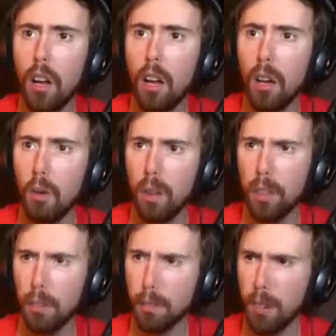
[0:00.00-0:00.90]
What the
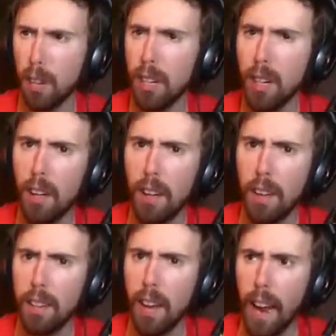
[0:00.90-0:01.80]
fuck?
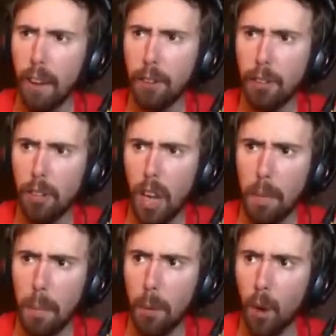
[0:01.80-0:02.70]
Yeah, every single time
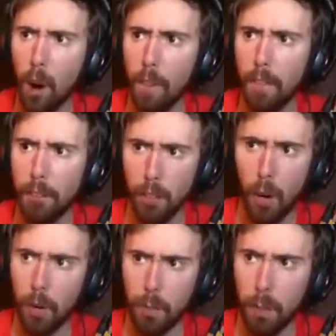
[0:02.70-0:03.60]
we pull all of these, it
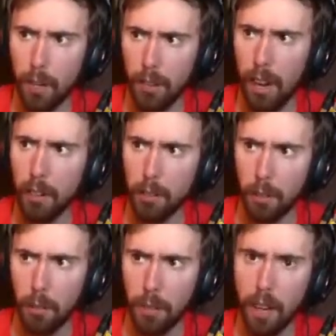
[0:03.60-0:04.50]
always bugs out or
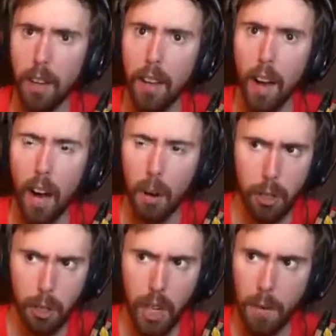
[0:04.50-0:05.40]
something. We
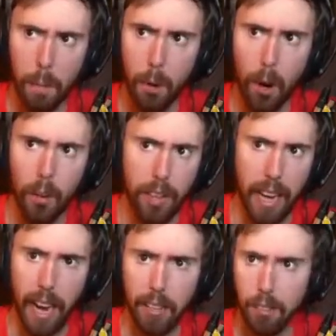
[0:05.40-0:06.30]
should never pull all the
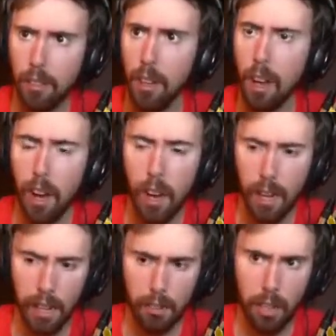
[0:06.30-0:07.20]
ads,
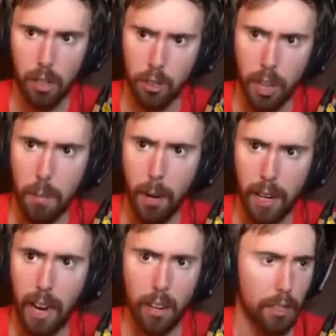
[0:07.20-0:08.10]
because they bug
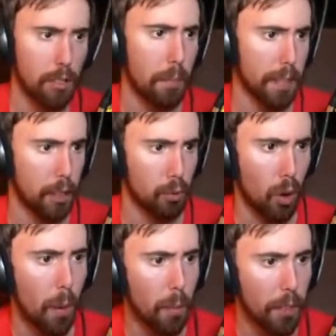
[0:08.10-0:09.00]
out and something goes
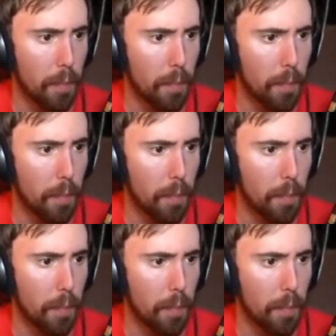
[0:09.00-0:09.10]
wrong with them.